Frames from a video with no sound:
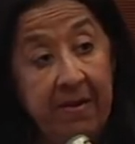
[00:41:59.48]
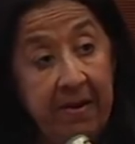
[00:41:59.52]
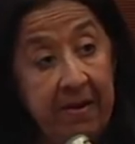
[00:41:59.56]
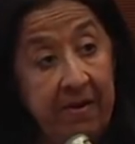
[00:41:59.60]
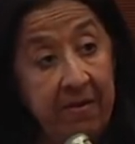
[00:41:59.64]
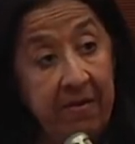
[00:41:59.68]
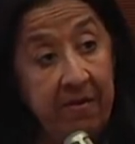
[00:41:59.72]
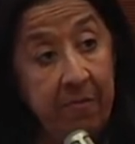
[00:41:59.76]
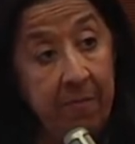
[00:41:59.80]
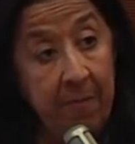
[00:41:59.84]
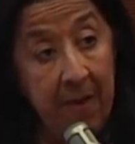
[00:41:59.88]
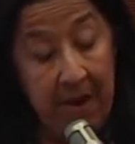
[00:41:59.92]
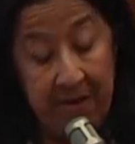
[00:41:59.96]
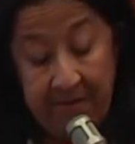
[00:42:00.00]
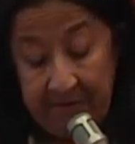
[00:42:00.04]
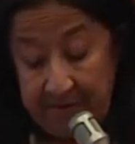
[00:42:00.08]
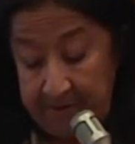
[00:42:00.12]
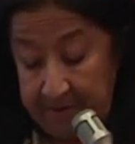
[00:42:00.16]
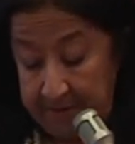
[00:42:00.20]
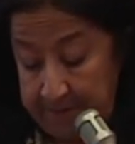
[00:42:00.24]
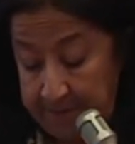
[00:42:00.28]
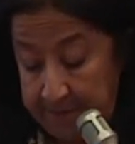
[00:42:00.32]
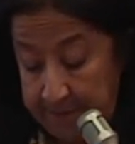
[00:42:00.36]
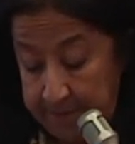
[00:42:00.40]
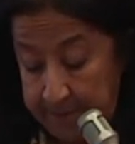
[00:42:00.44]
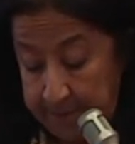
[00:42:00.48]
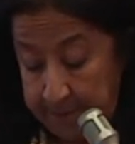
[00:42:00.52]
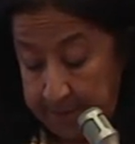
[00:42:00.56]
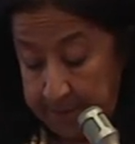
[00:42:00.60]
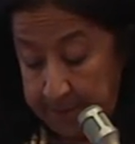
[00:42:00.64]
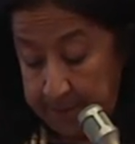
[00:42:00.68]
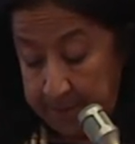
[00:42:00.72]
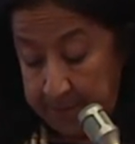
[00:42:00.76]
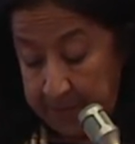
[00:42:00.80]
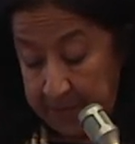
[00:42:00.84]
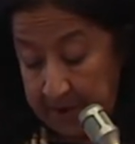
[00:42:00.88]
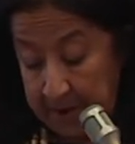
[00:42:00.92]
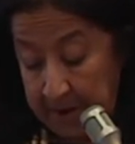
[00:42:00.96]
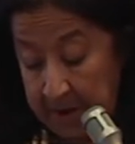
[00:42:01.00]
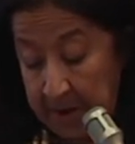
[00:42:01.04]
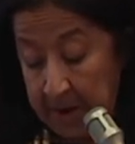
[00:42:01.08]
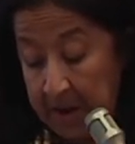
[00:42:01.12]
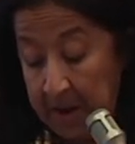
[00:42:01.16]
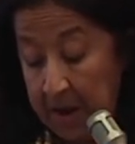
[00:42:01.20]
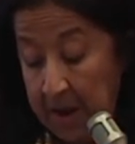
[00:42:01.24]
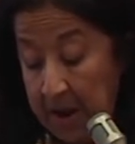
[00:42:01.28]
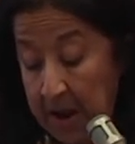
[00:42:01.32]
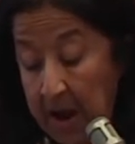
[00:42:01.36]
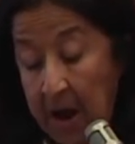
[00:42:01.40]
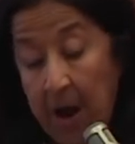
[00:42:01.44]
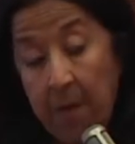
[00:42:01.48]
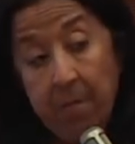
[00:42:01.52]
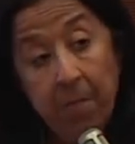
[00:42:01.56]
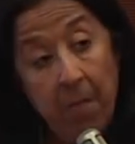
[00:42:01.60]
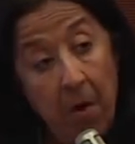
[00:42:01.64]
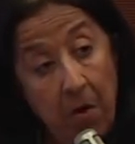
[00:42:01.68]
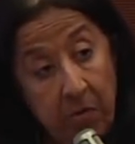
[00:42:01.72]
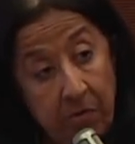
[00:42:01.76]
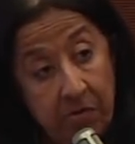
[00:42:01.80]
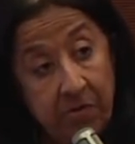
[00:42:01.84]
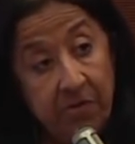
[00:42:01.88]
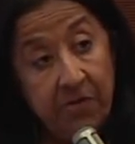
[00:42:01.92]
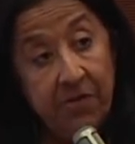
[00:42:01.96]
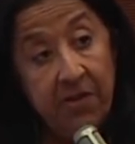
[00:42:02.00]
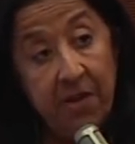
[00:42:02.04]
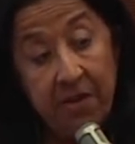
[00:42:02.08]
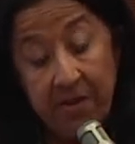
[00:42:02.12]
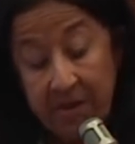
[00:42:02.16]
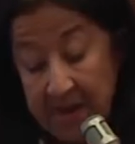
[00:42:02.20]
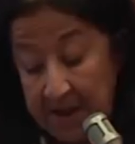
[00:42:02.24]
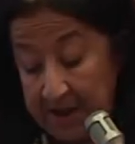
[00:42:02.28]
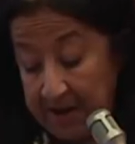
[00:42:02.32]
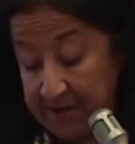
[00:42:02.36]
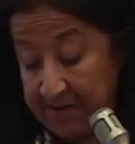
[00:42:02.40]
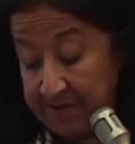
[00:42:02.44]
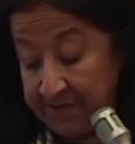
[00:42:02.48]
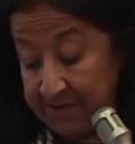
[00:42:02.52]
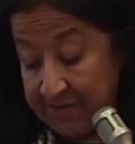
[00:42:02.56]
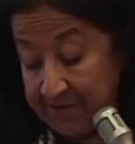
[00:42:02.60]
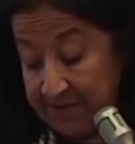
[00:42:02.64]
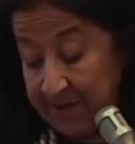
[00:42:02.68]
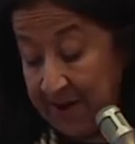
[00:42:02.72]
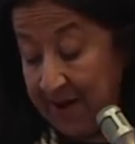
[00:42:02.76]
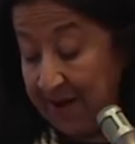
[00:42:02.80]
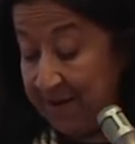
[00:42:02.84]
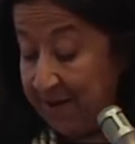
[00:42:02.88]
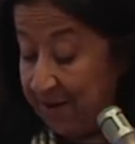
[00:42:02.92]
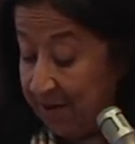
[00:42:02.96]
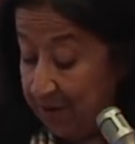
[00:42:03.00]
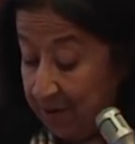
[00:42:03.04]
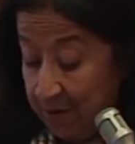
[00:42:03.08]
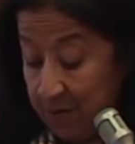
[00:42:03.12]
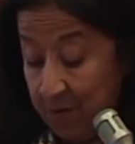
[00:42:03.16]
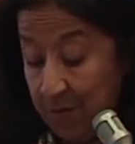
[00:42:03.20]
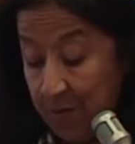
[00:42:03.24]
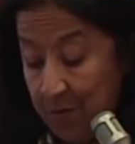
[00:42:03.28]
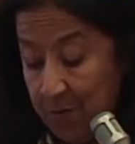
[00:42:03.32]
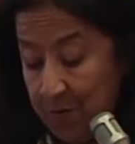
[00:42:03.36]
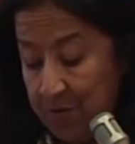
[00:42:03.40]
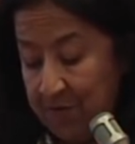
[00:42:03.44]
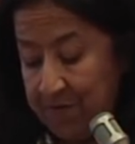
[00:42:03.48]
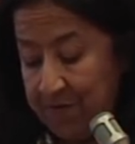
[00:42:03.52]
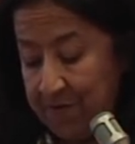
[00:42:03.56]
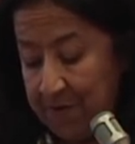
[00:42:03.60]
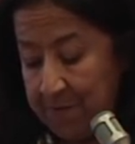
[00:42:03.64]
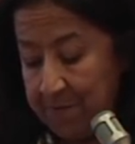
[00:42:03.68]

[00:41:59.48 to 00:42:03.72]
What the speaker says: didn't matter. Amongst the things I recall